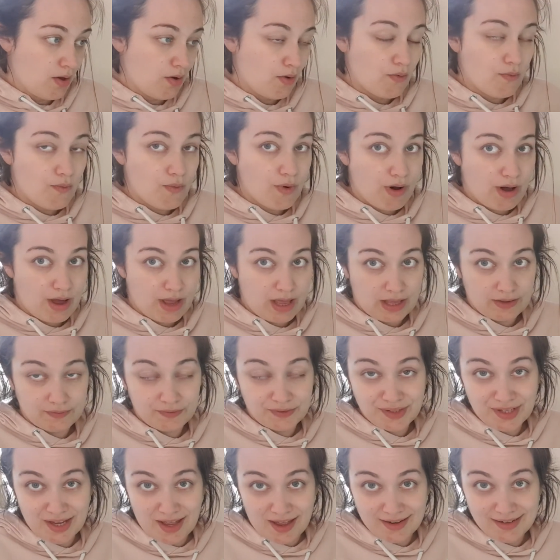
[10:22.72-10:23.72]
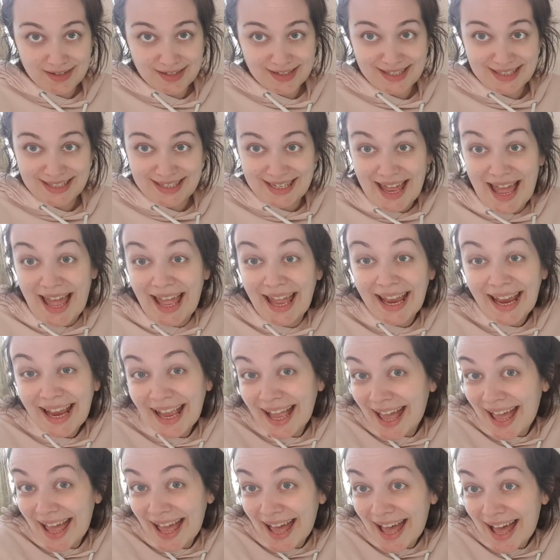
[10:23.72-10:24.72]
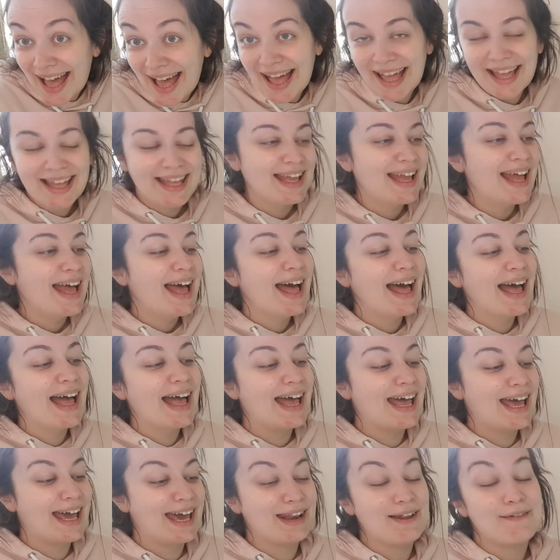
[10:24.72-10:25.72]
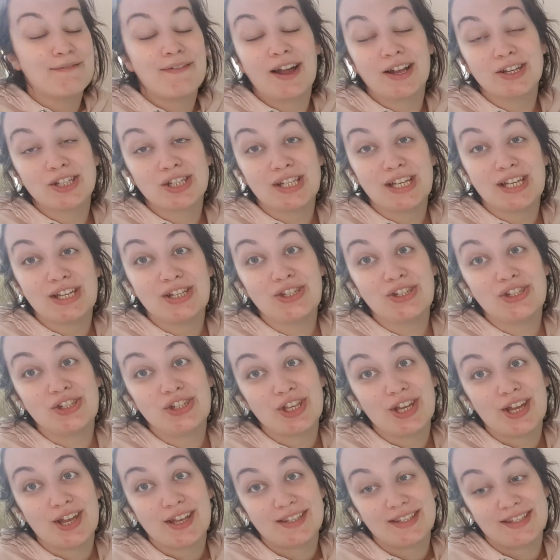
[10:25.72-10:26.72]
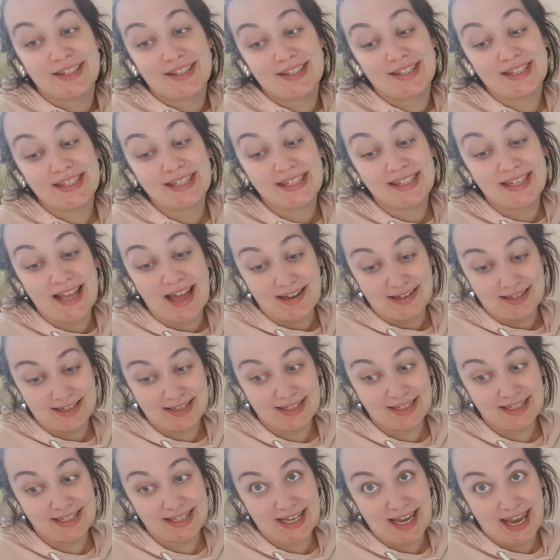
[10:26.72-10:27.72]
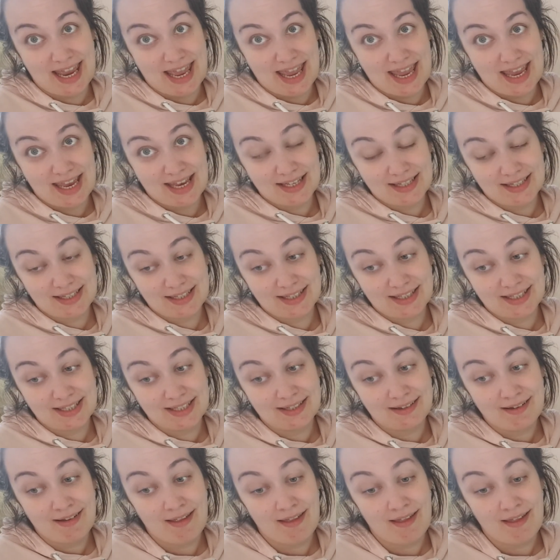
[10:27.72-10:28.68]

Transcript: what I have done today. And I've actually just sent it